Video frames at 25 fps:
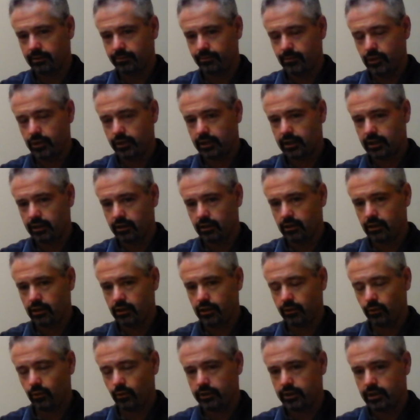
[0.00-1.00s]
you can,
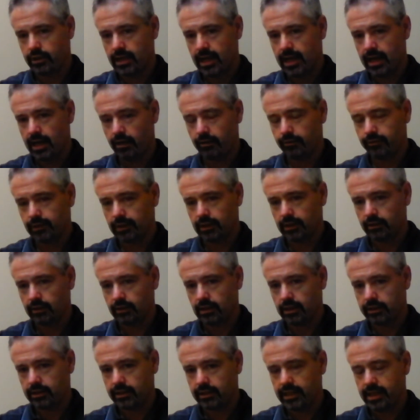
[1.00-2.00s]
when you have
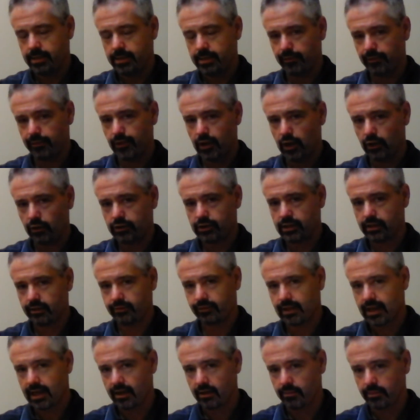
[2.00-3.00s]
a team of folks that have
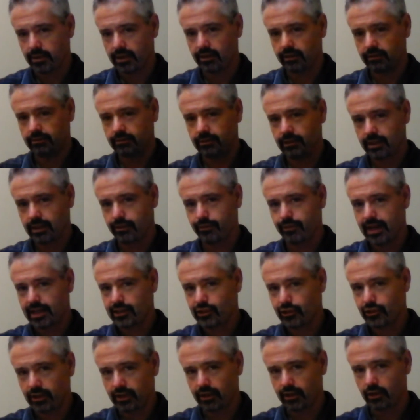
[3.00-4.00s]
kind of been
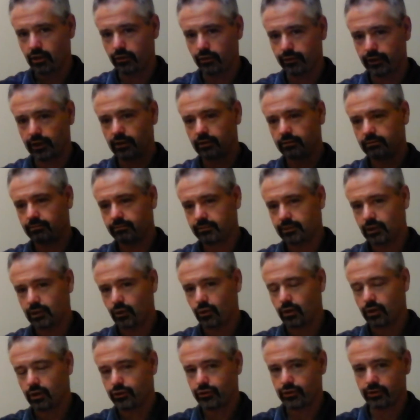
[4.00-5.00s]
investing over the
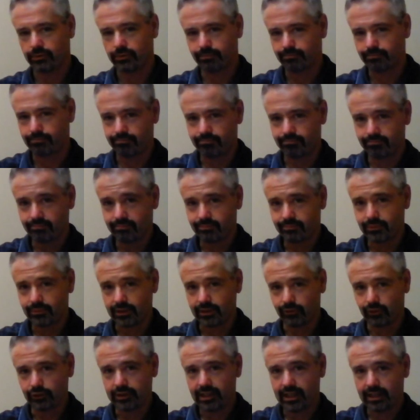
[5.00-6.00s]
course of
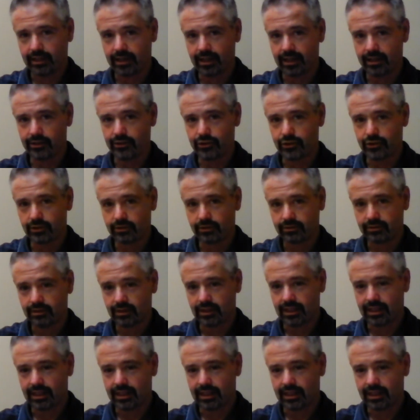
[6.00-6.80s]
several decades.